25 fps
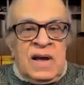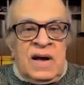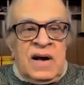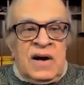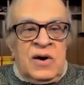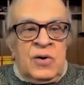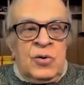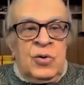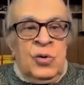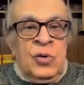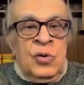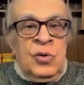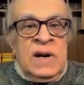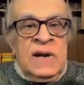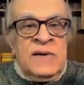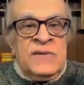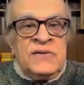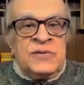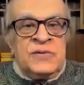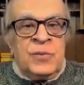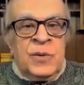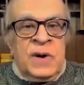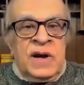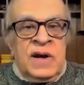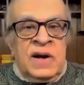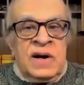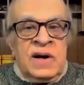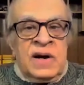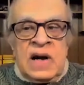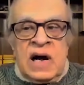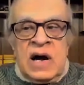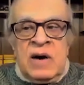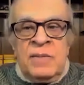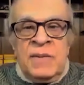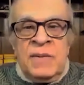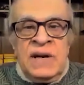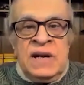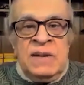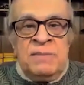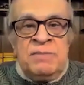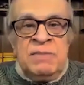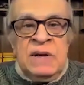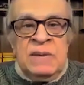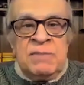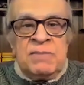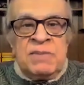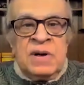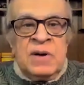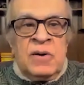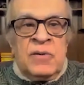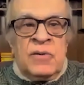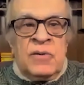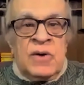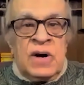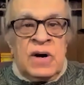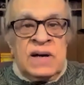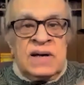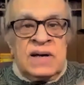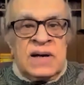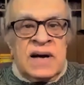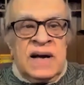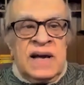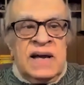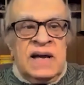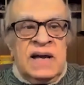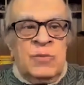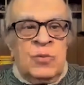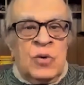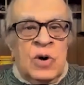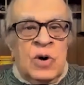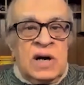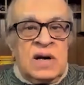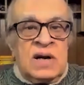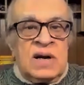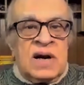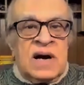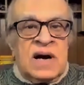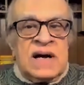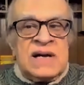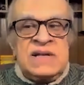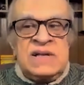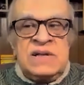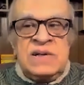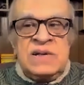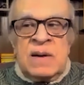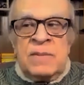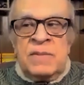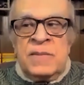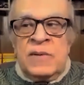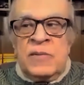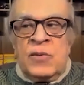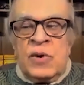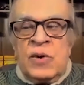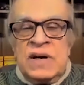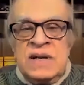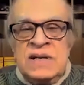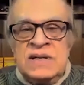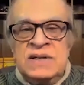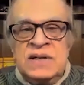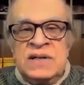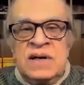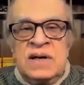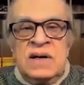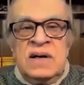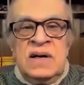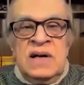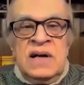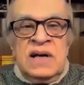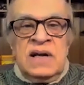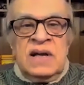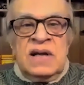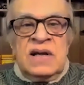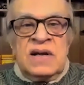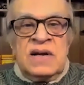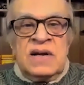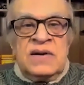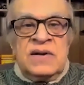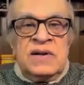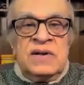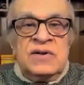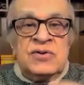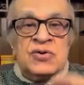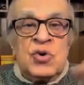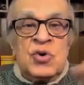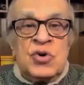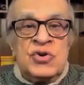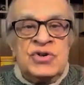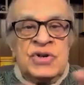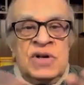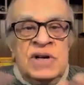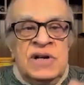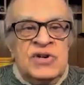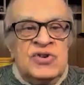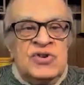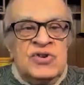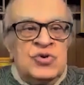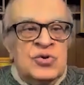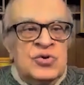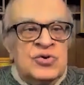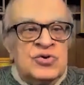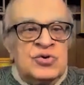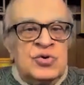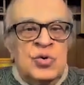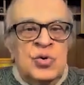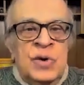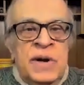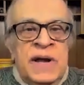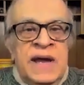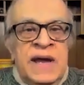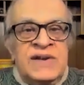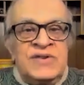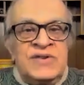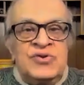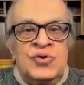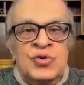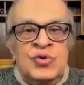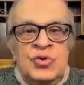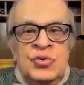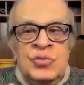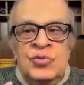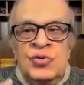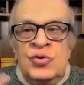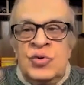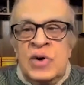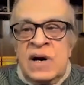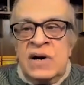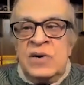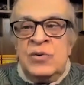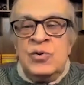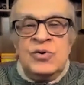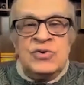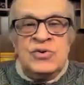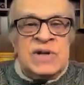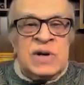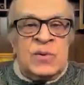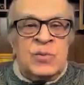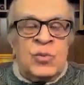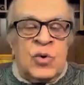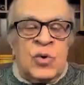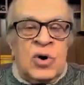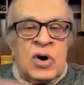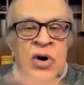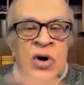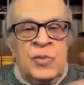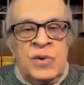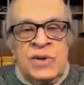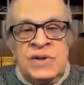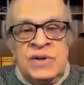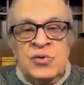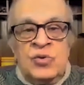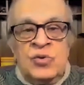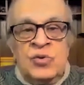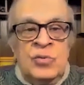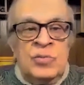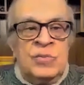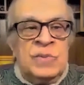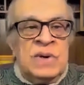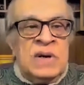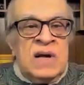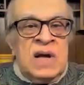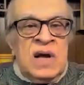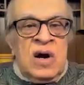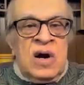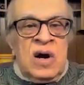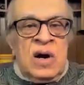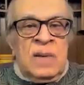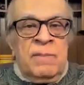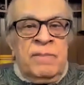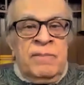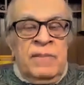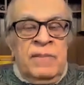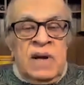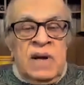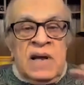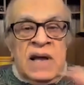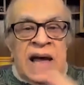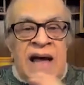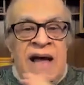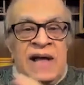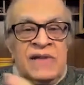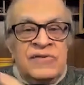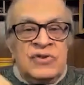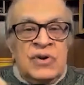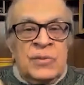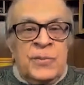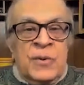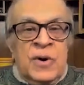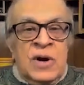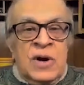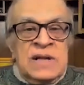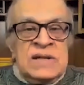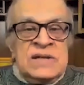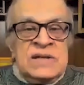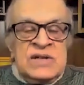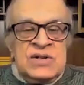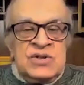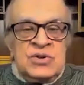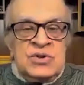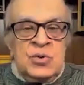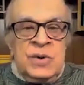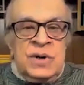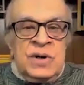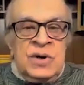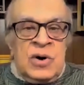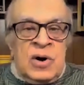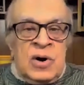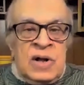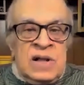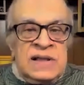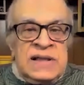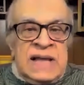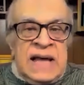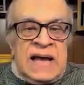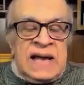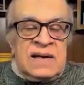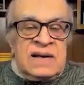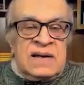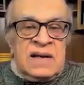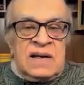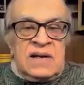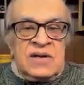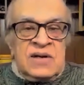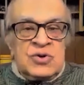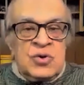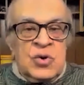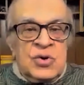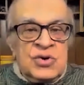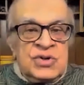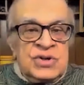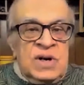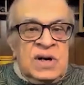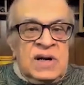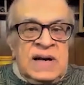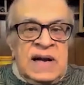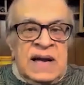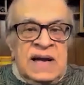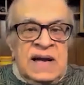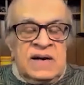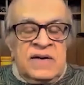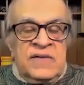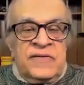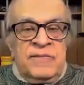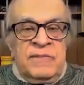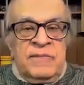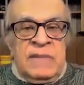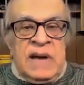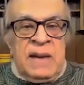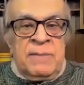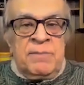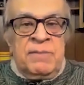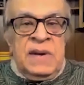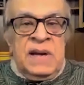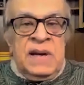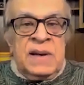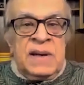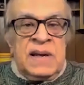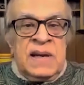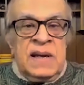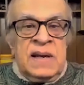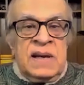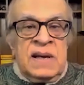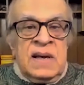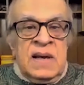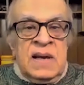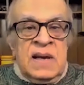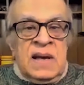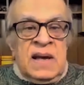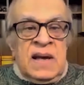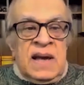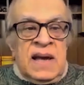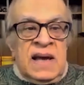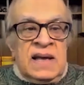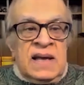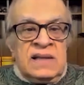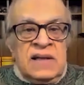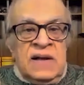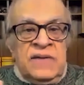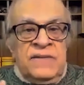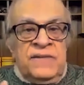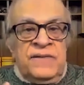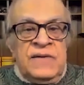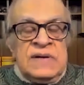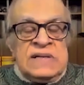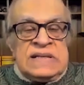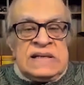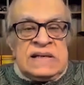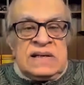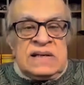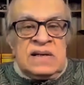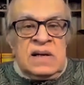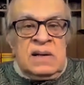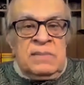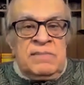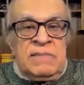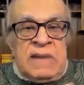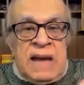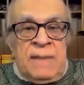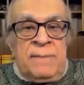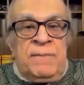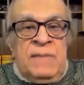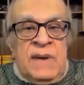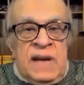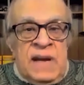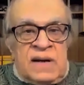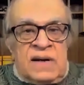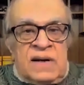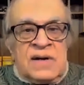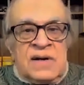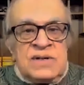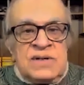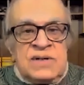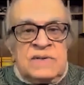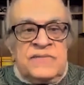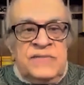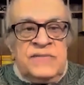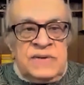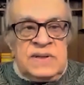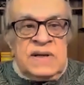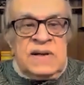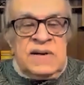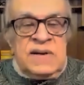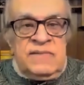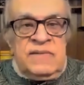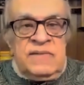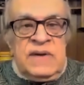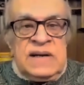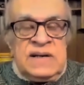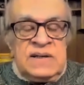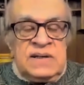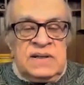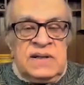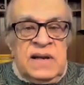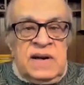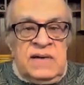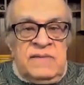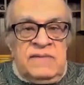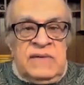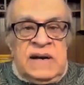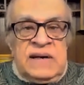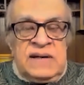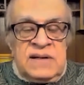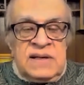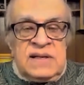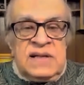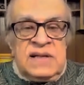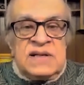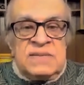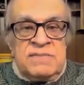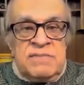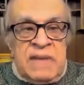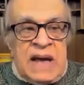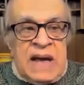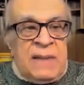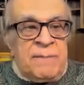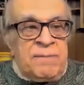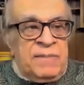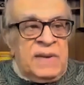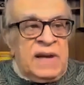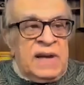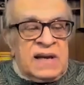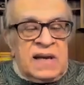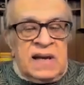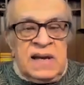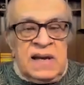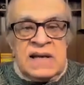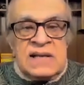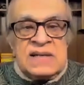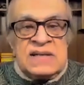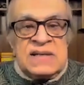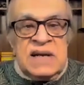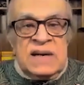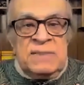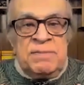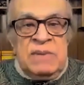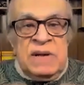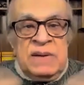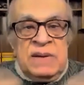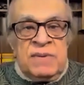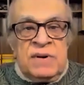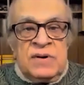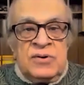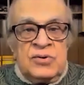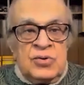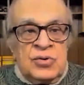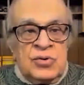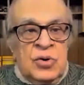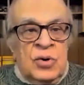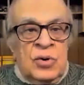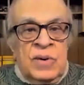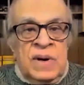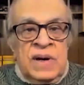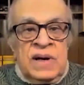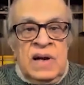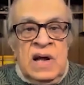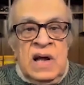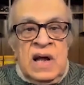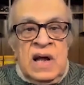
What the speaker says: who lives where, how many people, of what kind, what caste, what is the social issues, who hates whom, who's at war with whom. Anthropologists doing all that social kind of map making, and then physical map makers. They invented this map making and sent people to go and